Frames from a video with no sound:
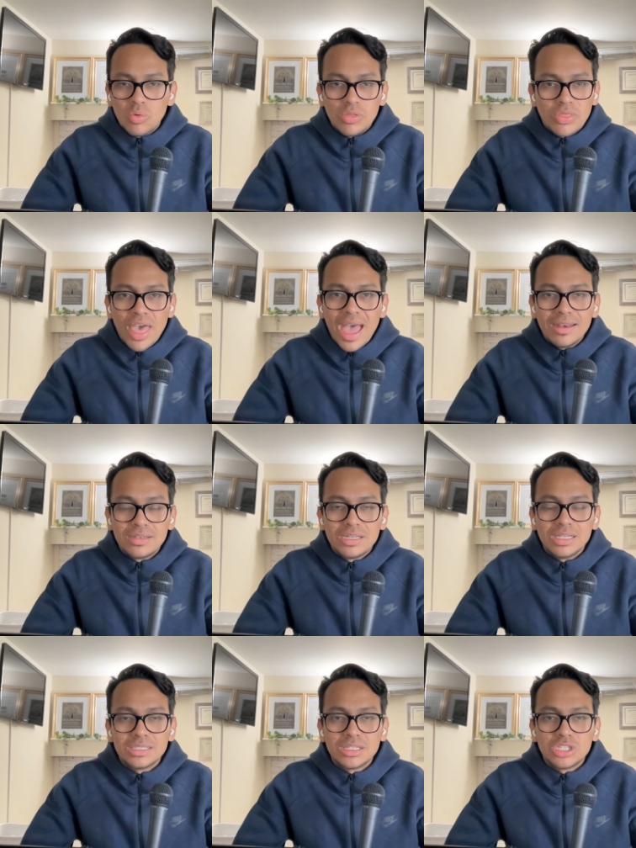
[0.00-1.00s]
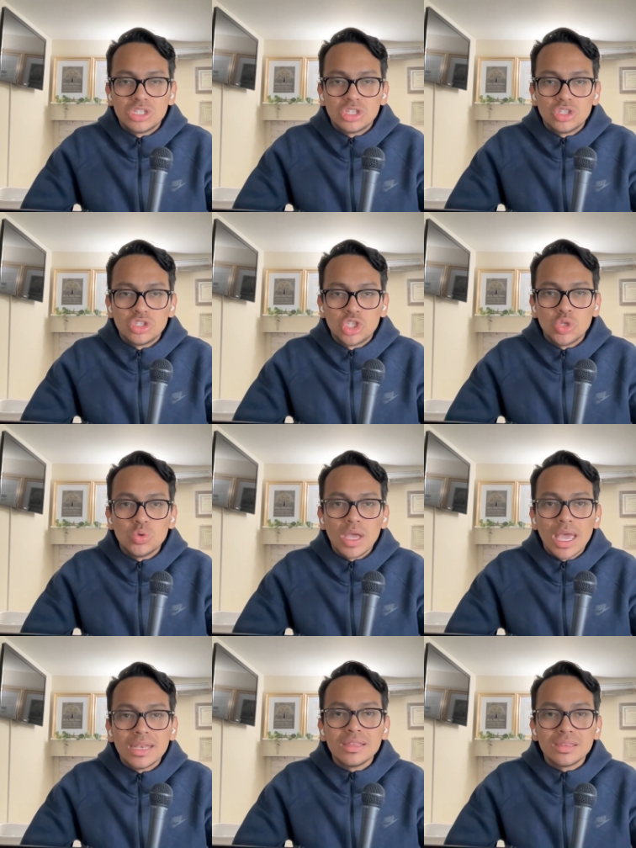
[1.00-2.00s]
that doesn't do
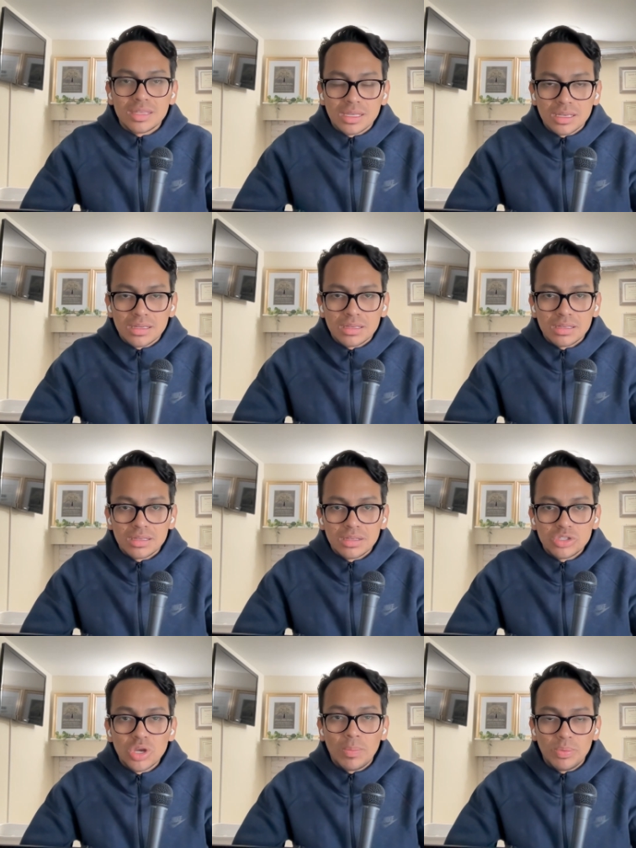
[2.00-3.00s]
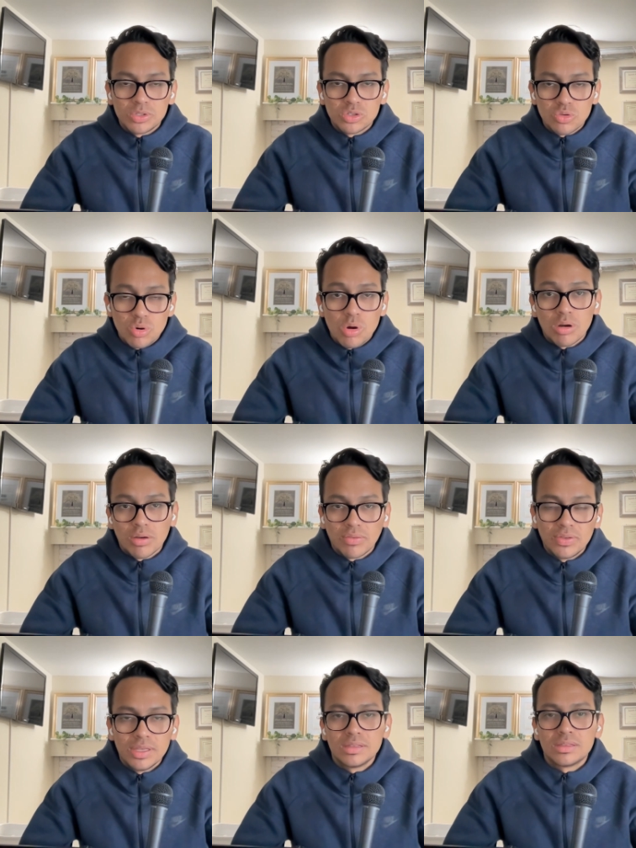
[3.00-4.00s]
anything to help us grow our
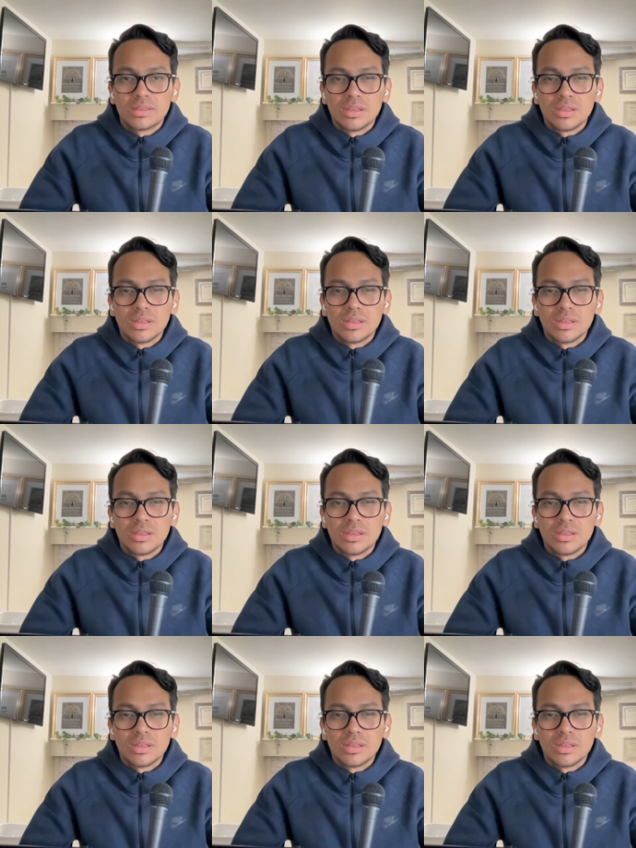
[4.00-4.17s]
faith.